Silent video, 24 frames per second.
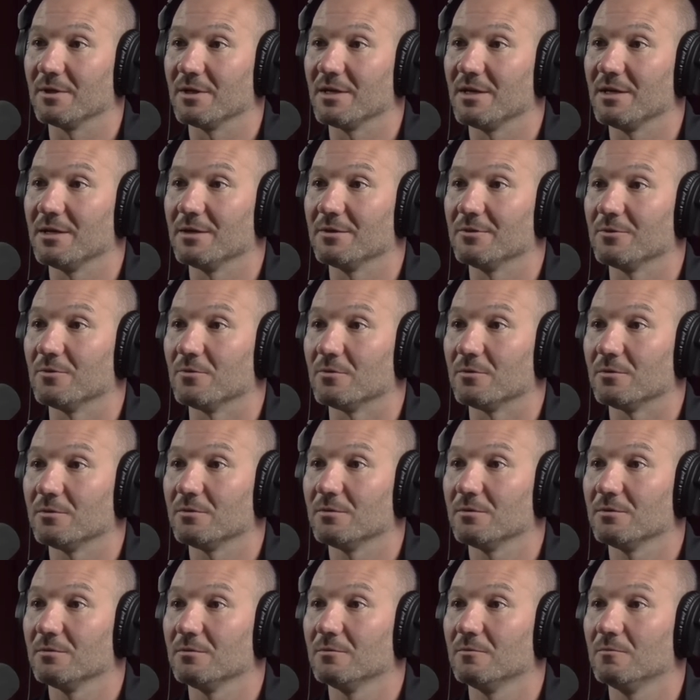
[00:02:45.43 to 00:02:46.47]
handle.
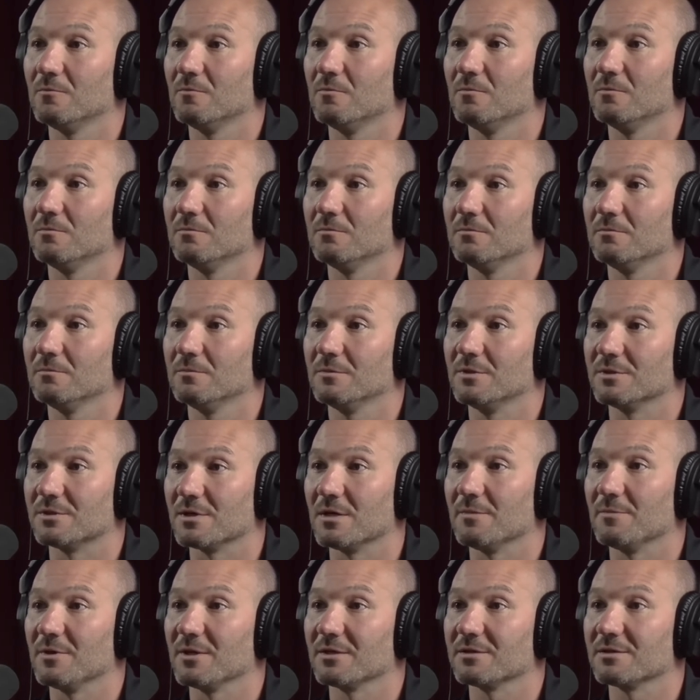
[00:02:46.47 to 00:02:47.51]
Does that
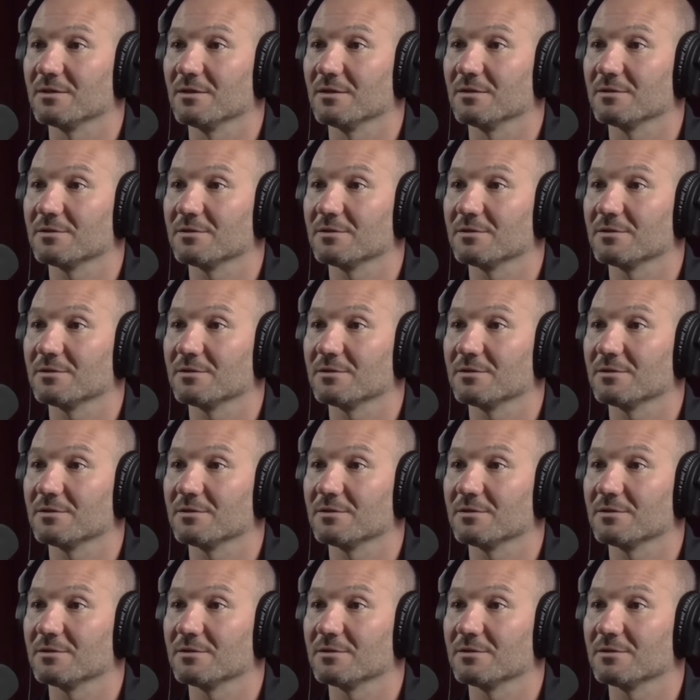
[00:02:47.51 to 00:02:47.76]
make sense?